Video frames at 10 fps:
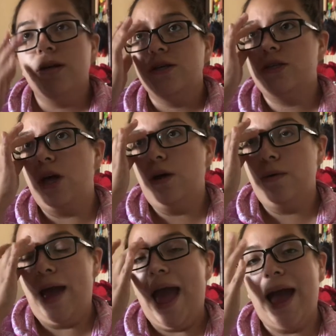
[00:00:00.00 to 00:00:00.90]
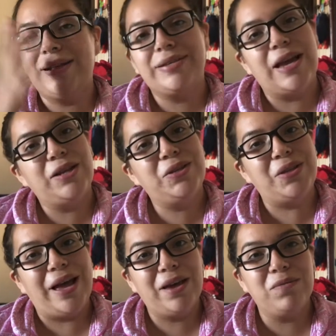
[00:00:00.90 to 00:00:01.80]
So I decided to
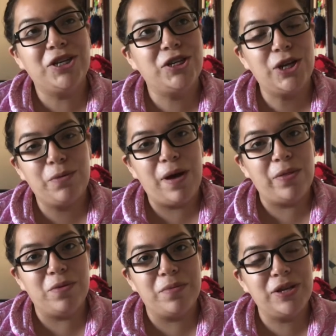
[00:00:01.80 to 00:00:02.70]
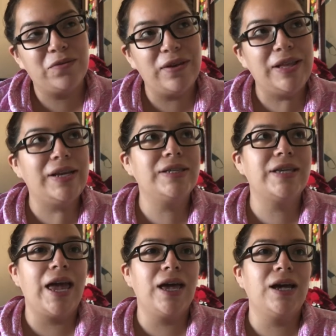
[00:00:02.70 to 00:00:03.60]
not give a shit about nobody's feelings
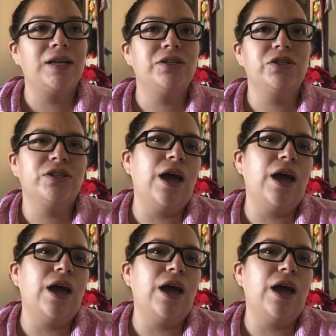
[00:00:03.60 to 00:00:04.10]
and